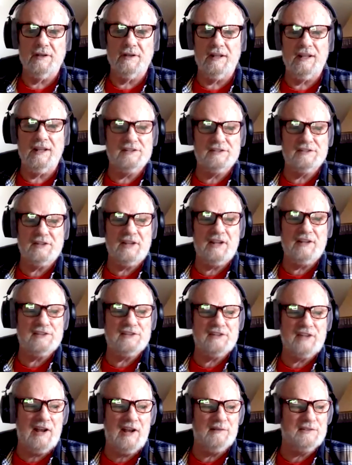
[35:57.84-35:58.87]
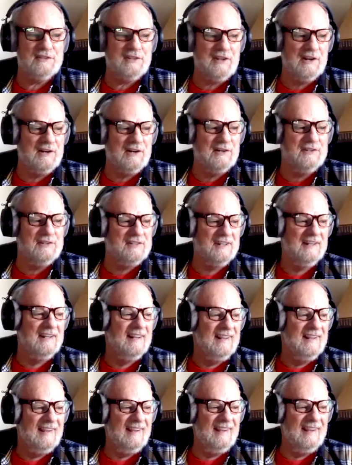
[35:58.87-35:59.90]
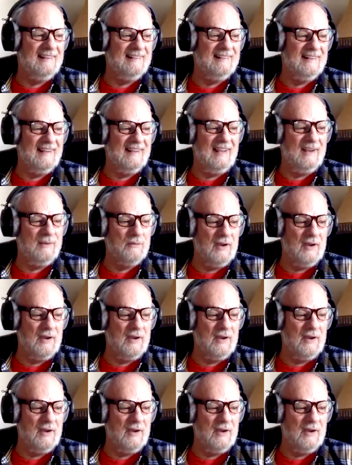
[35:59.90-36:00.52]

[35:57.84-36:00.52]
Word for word: it's it's downstairs, and uh, it